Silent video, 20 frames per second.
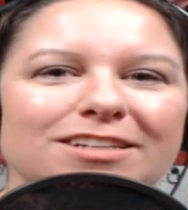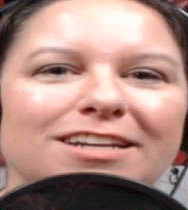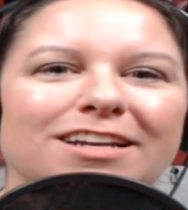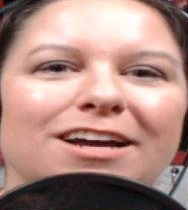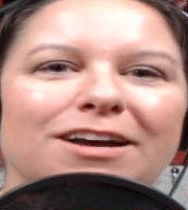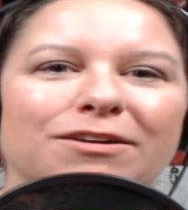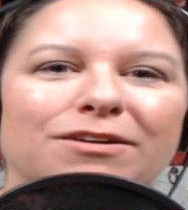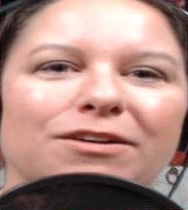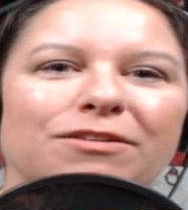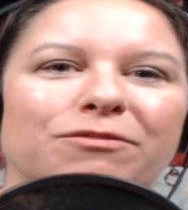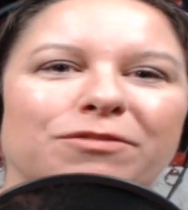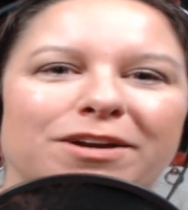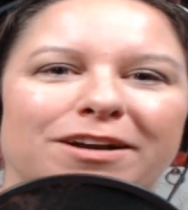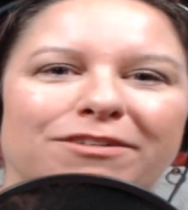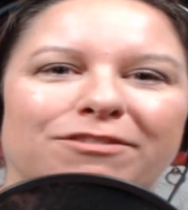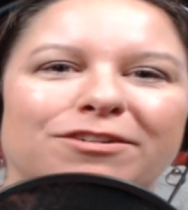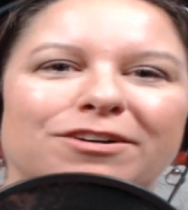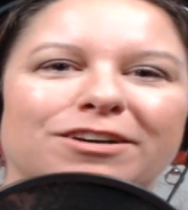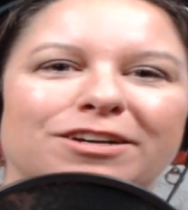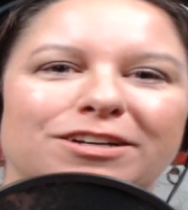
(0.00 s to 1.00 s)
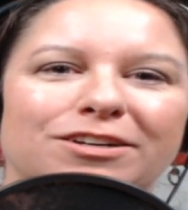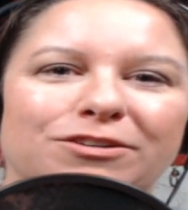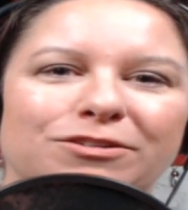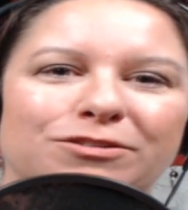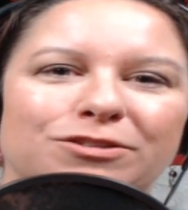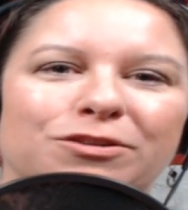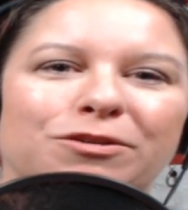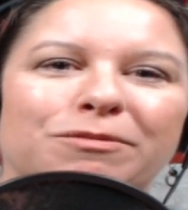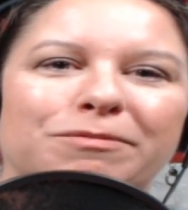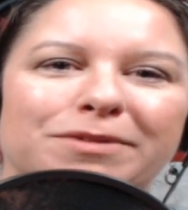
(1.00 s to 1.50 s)
And whenever you
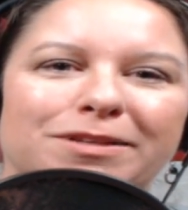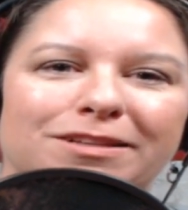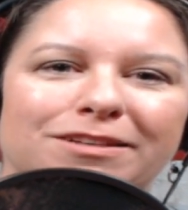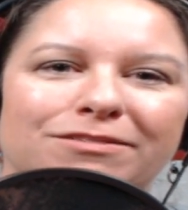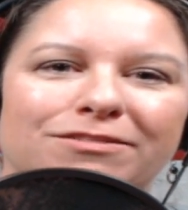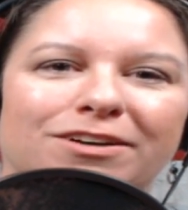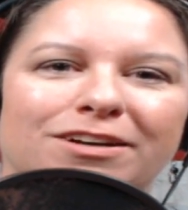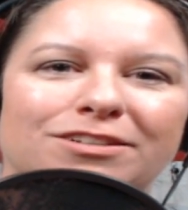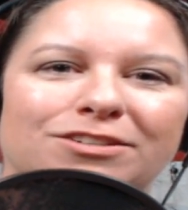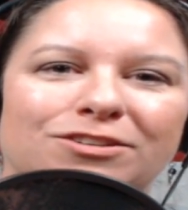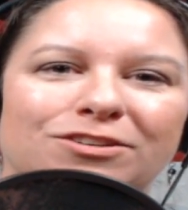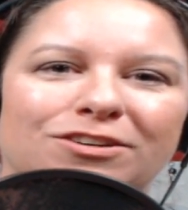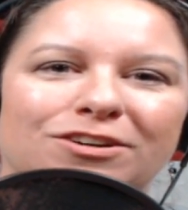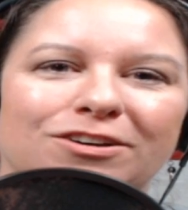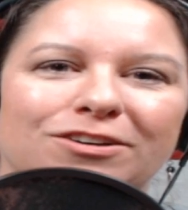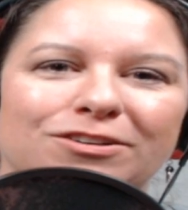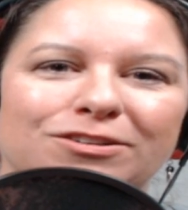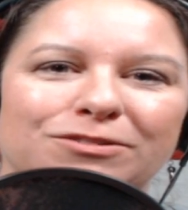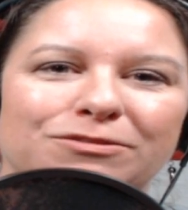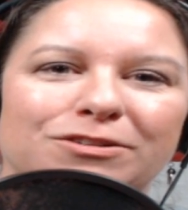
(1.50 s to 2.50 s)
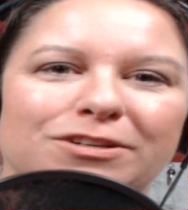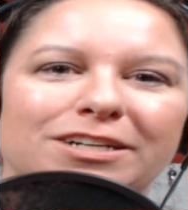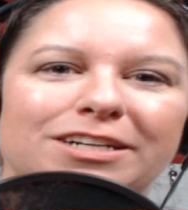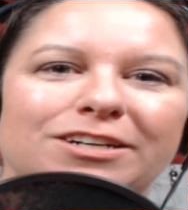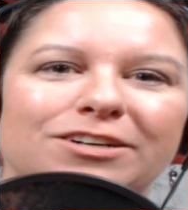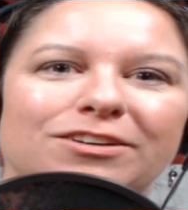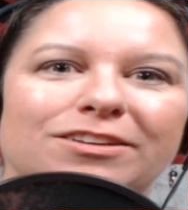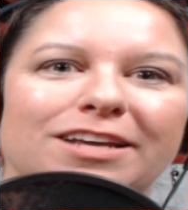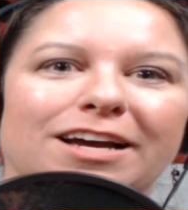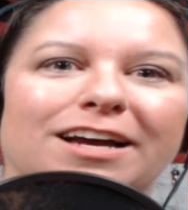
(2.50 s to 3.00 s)
told me the foster daughters were
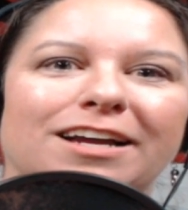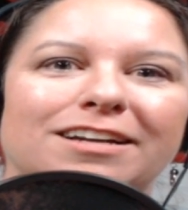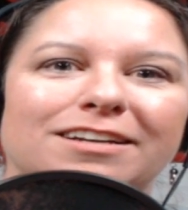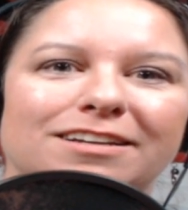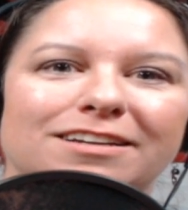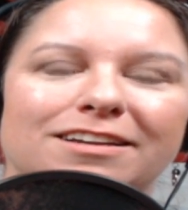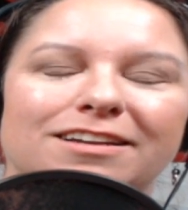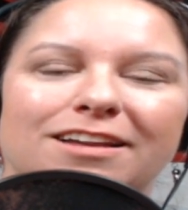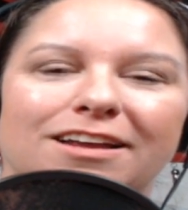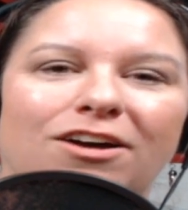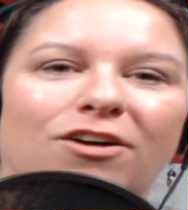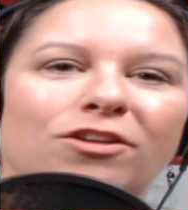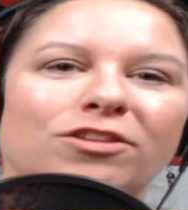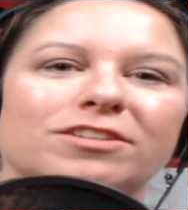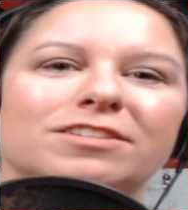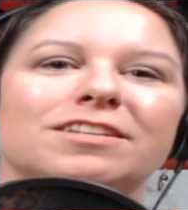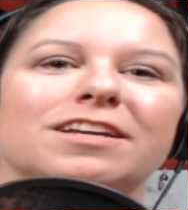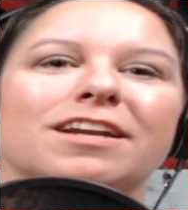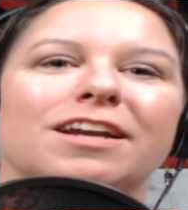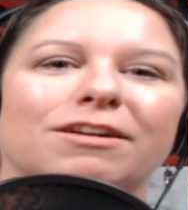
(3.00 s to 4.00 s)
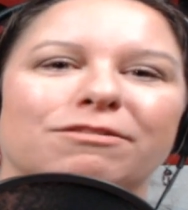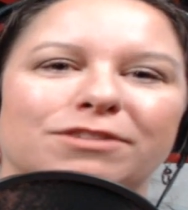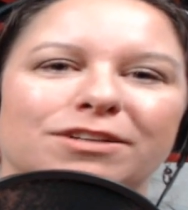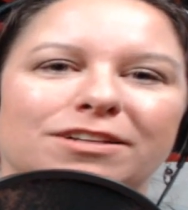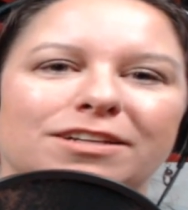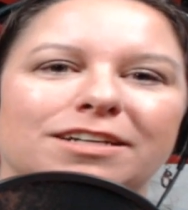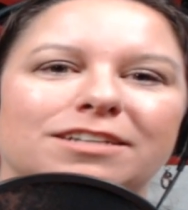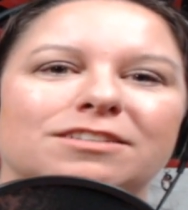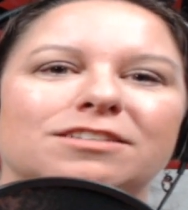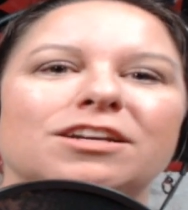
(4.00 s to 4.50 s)
here, that all of a sudden I
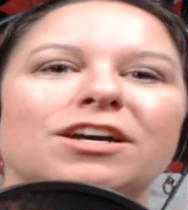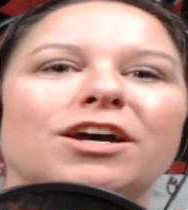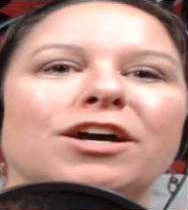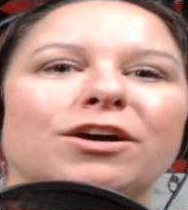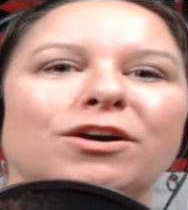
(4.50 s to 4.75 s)
realized,